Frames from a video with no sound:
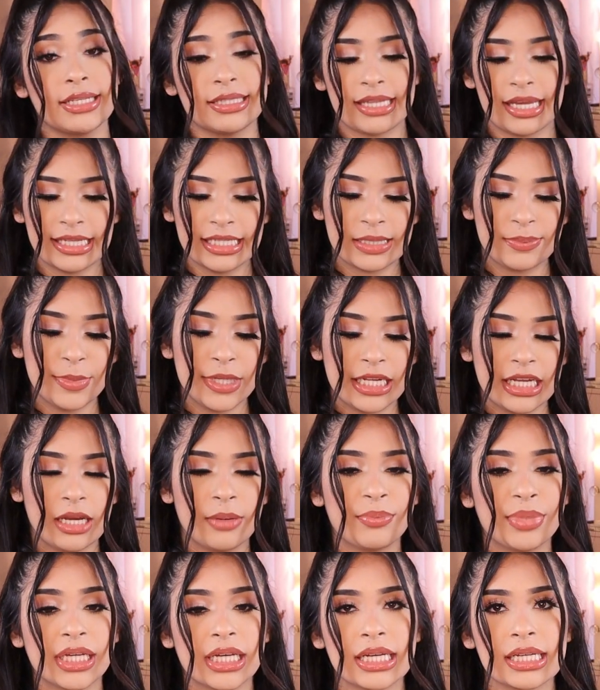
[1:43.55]
a size
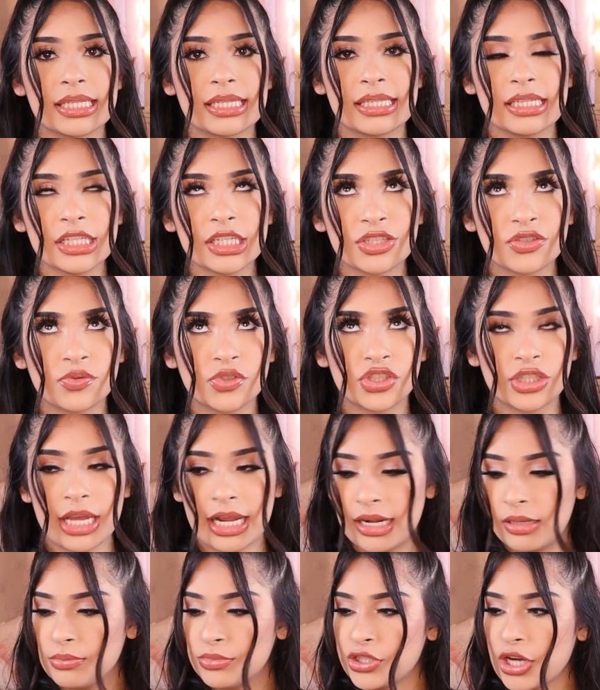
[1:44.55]
medium because this
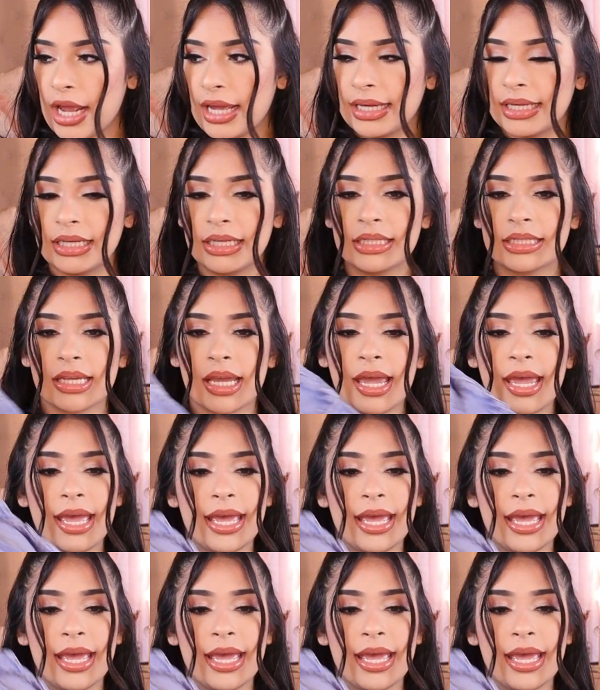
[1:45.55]
denim jacket,